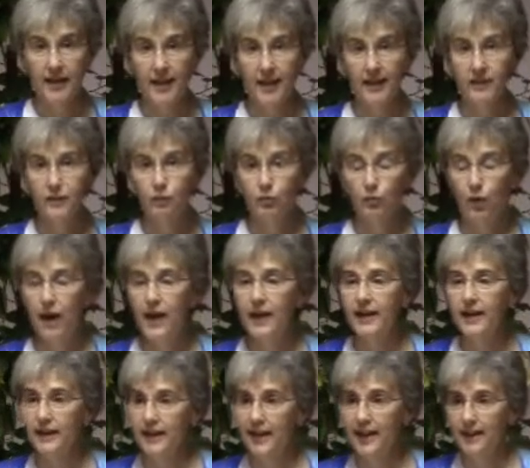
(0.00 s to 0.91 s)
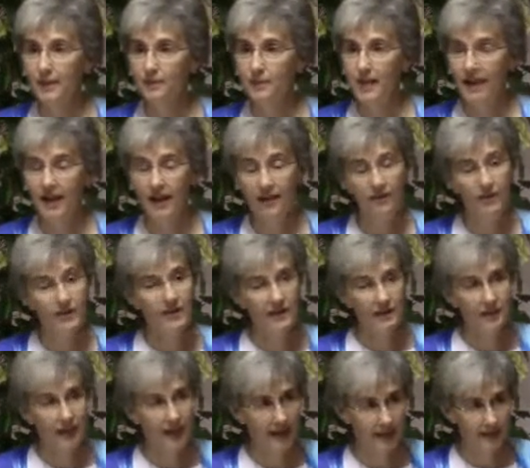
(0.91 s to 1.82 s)
His writing can be heavy
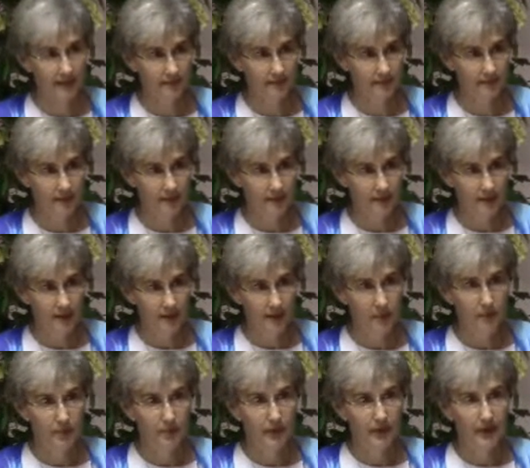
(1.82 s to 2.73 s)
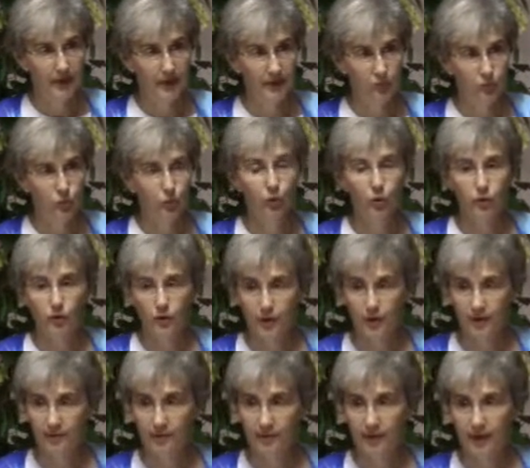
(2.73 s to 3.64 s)
sledding, but it's worth
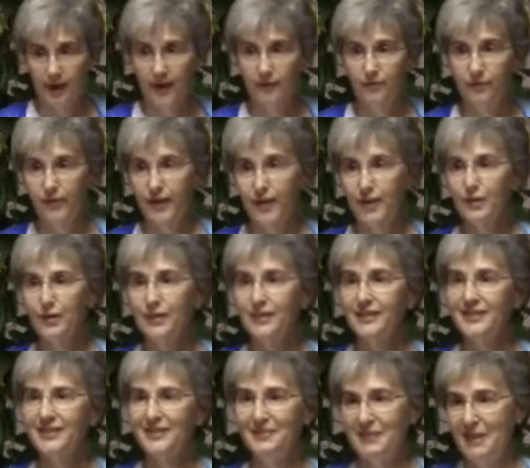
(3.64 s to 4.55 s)
it. I invite you to listen.